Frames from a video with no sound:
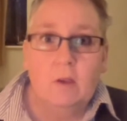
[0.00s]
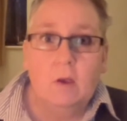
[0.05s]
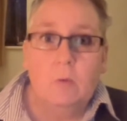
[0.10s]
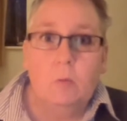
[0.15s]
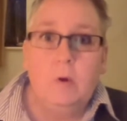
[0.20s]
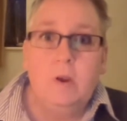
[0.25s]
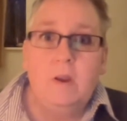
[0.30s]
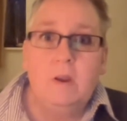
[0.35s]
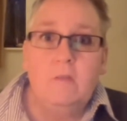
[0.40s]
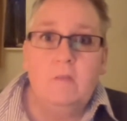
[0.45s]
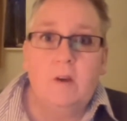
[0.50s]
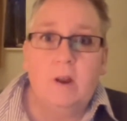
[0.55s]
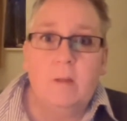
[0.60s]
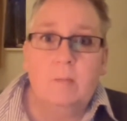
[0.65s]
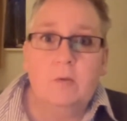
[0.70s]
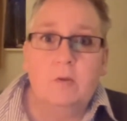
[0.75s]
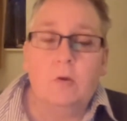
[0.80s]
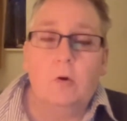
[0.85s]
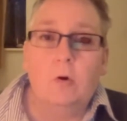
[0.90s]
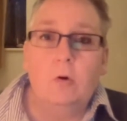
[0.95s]
we
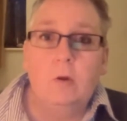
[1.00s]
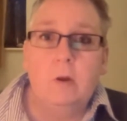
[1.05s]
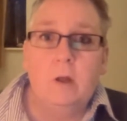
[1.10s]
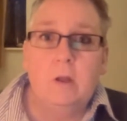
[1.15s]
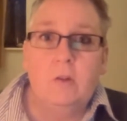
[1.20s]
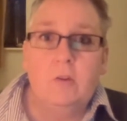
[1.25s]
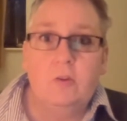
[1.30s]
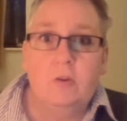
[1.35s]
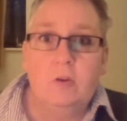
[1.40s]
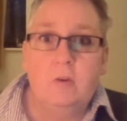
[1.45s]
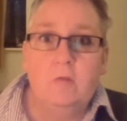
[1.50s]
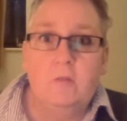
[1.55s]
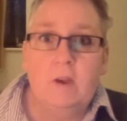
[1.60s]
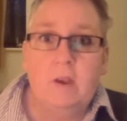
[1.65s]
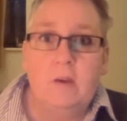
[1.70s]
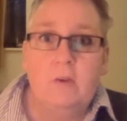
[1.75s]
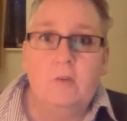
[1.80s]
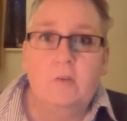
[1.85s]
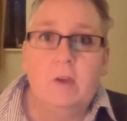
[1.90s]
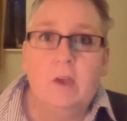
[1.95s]
developed an online
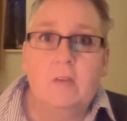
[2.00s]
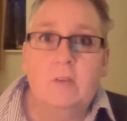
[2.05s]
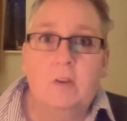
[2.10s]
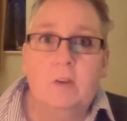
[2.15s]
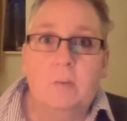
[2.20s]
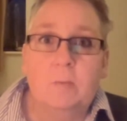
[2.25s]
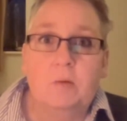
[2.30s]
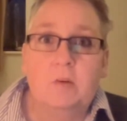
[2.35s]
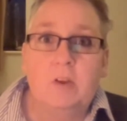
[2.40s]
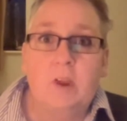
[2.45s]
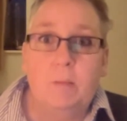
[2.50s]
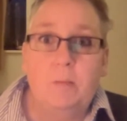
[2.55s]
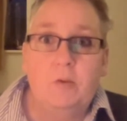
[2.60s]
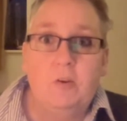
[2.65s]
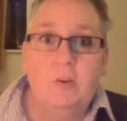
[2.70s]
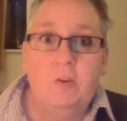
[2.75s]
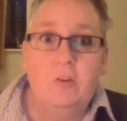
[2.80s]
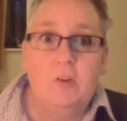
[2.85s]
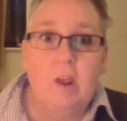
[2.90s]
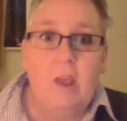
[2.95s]
survey to gather the
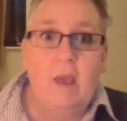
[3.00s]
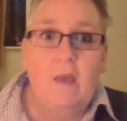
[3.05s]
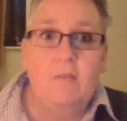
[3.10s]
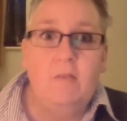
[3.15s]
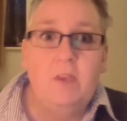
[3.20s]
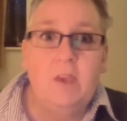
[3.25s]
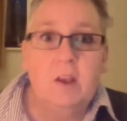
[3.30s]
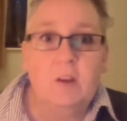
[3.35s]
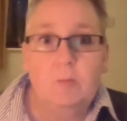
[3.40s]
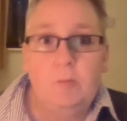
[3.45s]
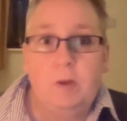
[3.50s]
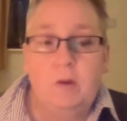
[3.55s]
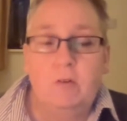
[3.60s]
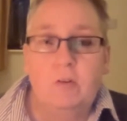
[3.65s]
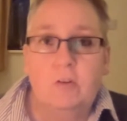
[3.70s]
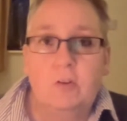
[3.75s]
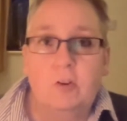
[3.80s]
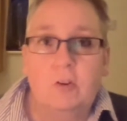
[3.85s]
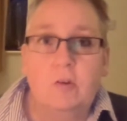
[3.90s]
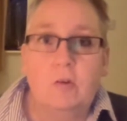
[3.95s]
perceptions and the
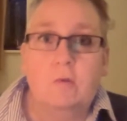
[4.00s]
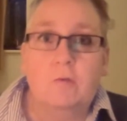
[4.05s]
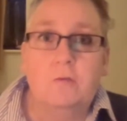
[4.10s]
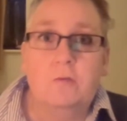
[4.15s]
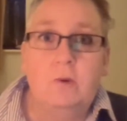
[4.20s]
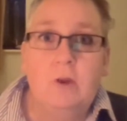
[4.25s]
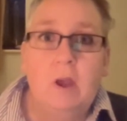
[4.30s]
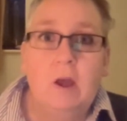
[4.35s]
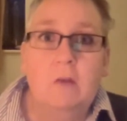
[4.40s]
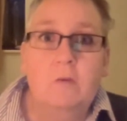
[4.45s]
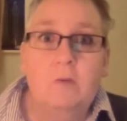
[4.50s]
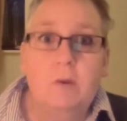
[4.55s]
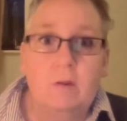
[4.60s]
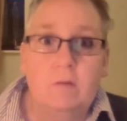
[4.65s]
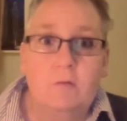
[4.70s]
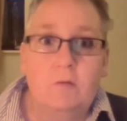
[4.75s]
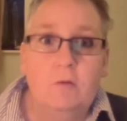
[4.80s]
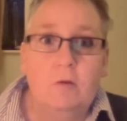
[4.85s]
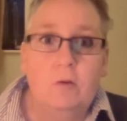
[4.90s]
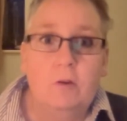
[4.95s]
experiences of
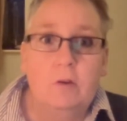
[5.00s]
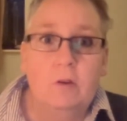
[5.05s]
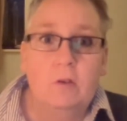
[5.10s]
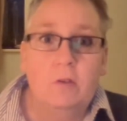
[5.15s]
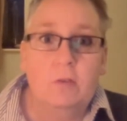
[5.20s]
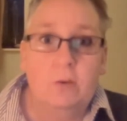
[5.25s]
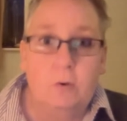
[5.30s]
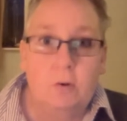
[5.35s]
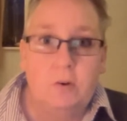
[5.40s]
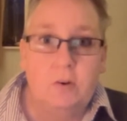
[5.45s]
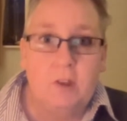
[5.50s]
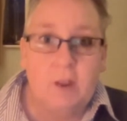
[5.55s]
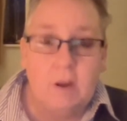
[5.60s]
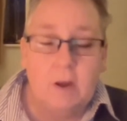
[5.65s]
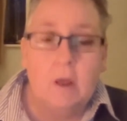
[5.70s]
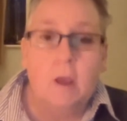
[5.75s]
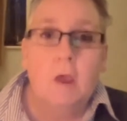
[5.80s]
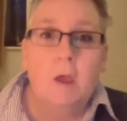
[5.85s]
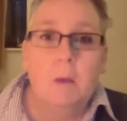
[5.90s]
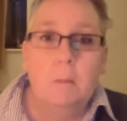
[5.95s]
313
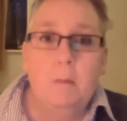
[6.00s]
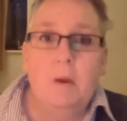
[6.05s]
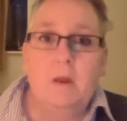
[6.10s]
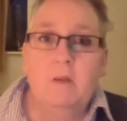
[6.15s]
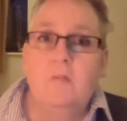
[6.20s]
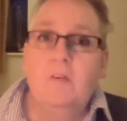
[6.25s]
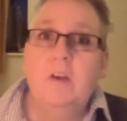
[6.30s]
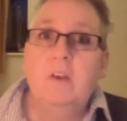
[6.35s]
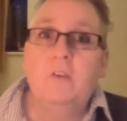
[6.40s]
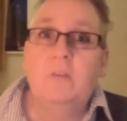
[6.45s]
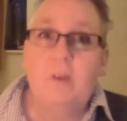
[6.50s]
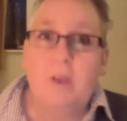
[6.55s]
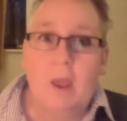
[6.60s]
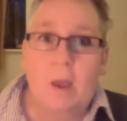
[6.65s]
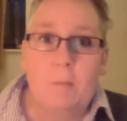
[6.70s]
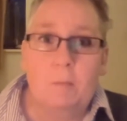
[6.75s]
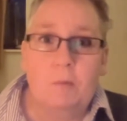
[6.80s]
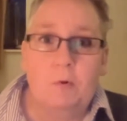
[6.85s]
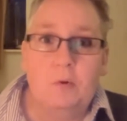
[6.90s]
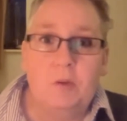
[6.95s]
manufacturing
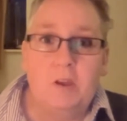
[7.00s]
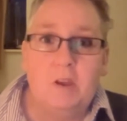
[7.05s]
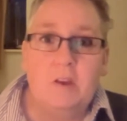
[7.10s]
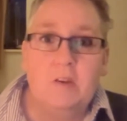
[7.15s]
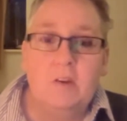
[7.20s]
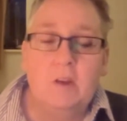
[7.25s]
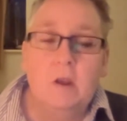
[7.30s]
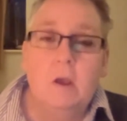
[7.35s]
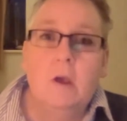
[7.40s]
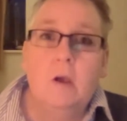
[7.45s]
employees